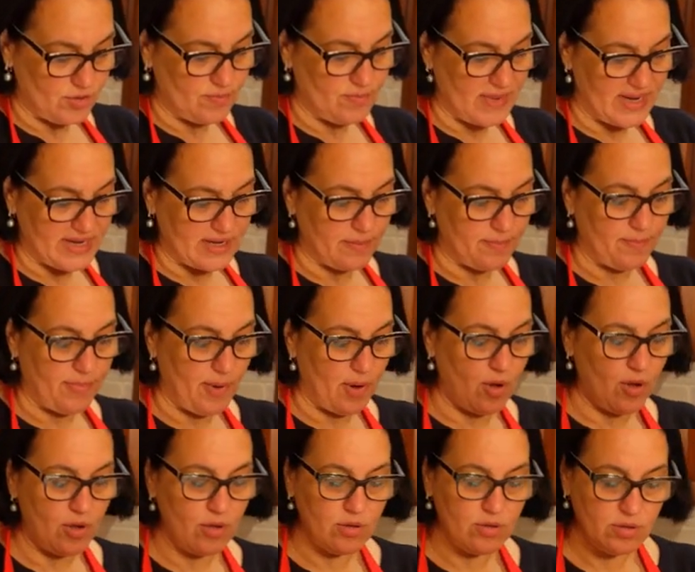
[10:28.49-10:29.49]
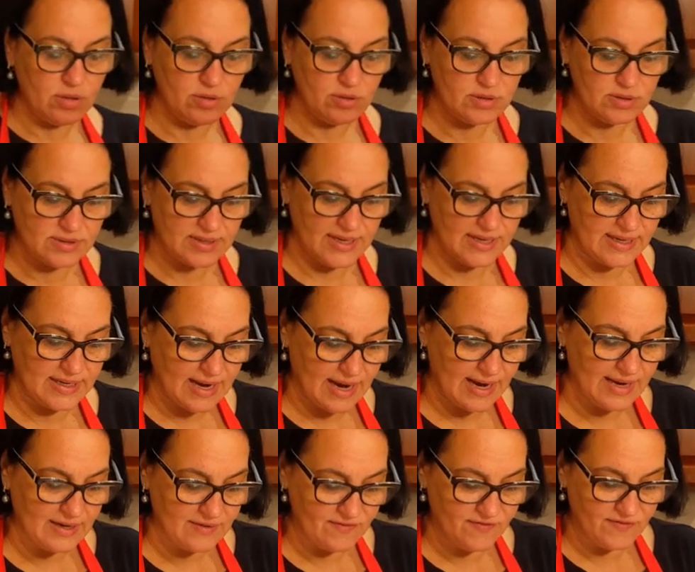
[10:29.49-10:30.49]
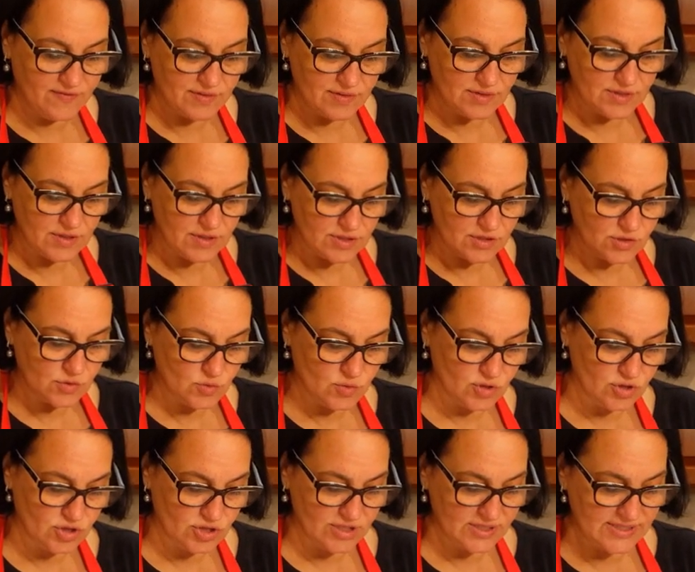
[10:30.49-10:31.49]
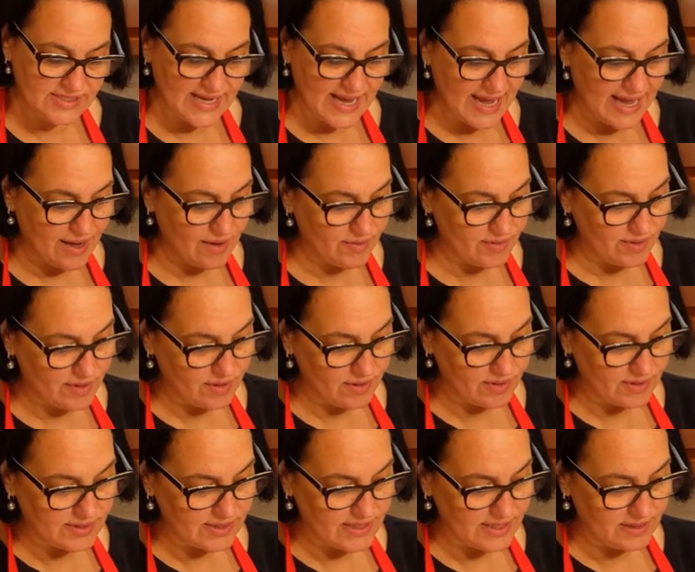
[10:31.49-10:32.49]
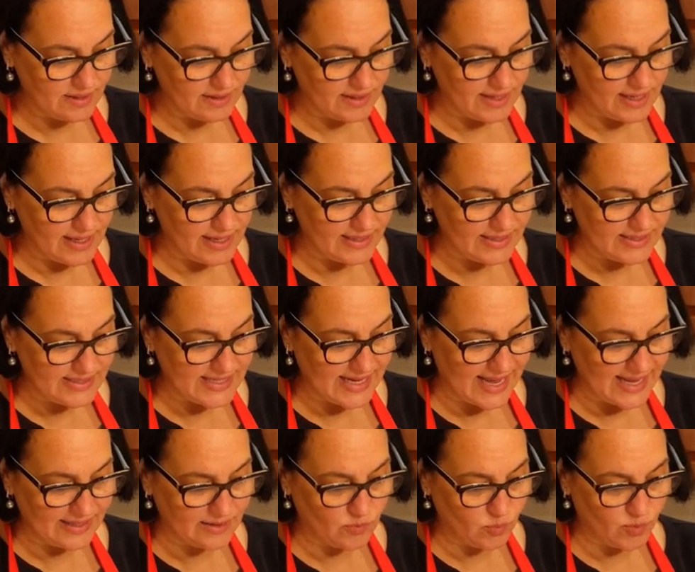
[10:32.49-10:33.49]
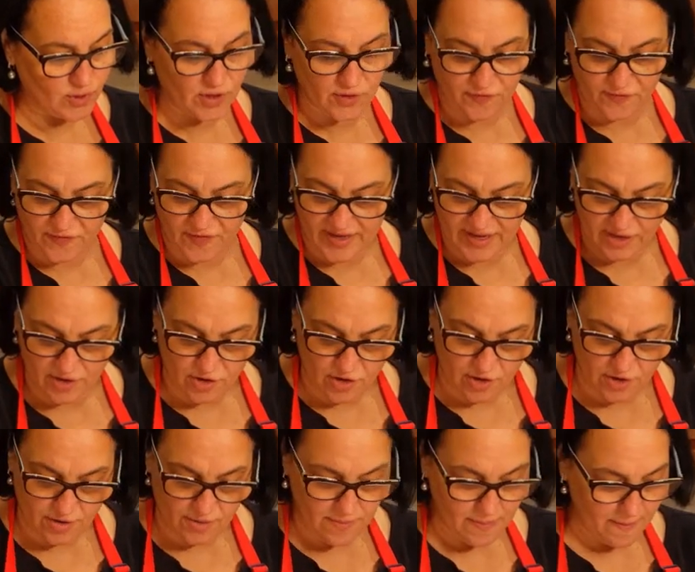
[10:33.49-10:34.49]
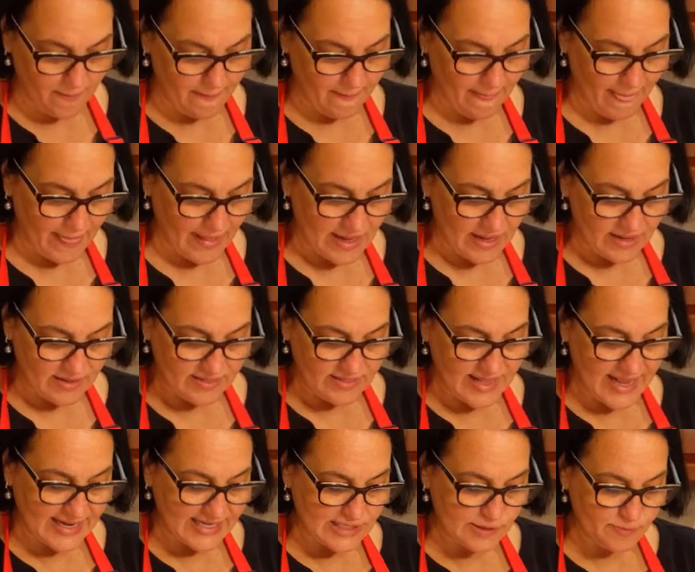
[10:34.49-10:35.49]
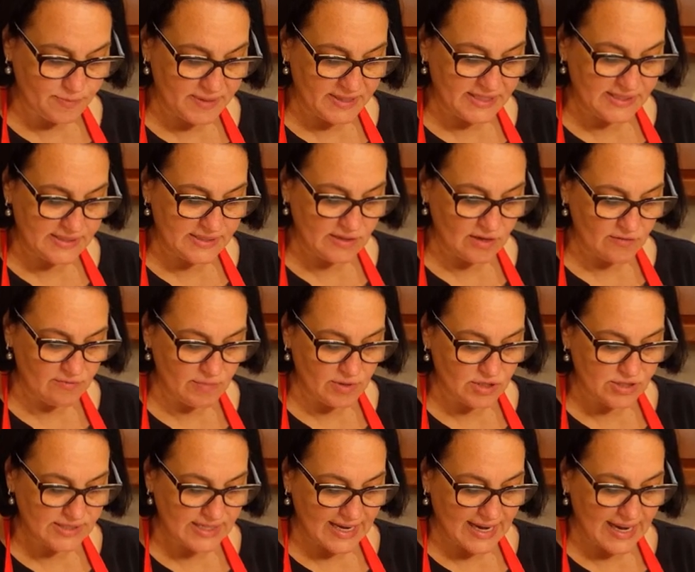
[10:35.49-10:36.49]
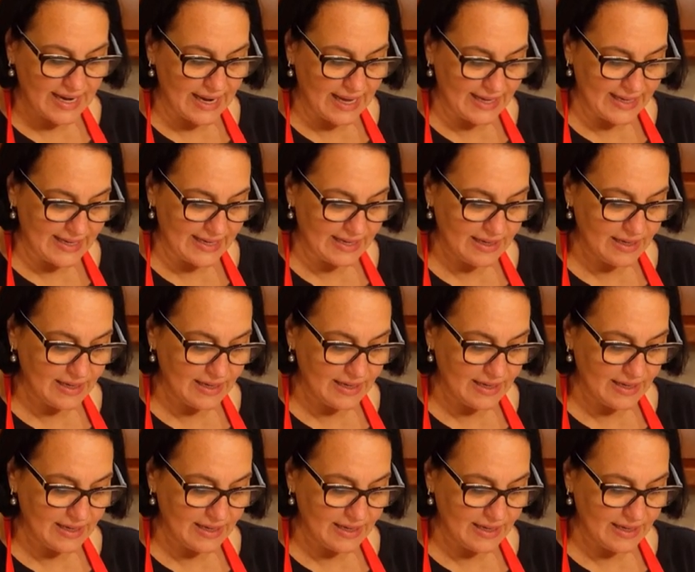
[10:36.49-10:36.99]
make a ball, then kind of squish it down, see, indent with your finger, next piece of mozzarella.